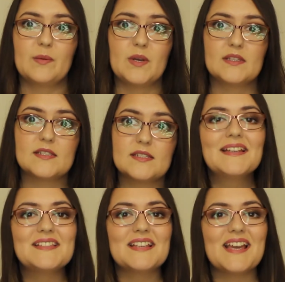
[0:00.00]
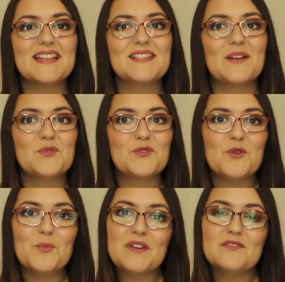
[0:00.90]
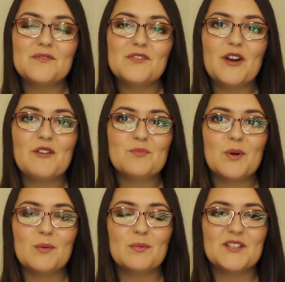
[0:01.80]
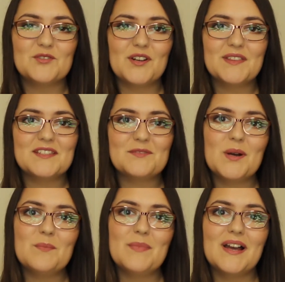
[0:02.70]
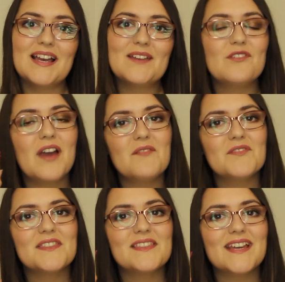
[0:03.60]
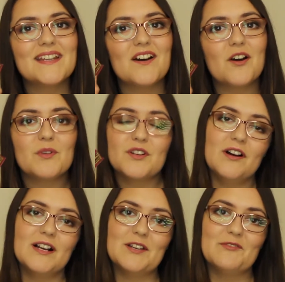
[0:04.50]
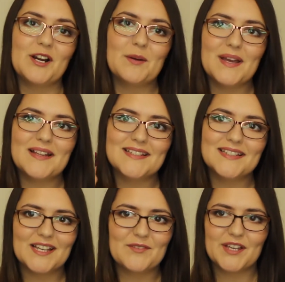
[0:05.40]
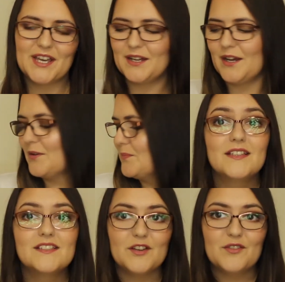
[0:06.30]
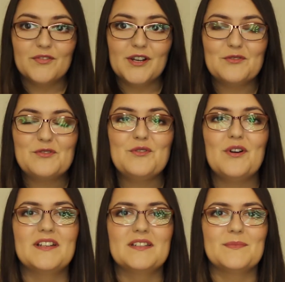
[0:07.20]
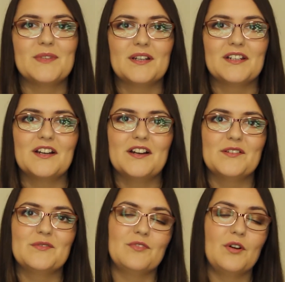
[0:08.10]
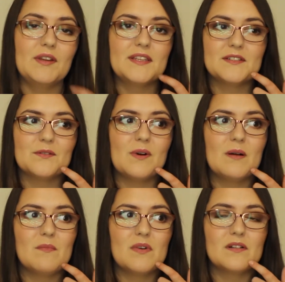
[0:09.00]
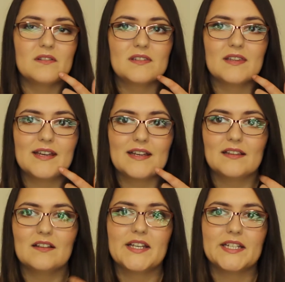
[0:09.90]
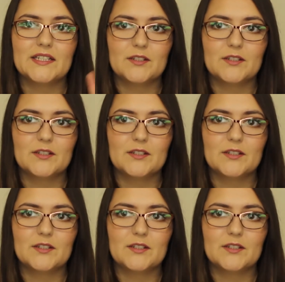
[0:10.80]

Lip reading: ones. So yes, I'm sure most of you have probably tried this one, but if you haven't, then I would highly recommend giving it a go. So the final two items I'm going to kind of roll into one because they're like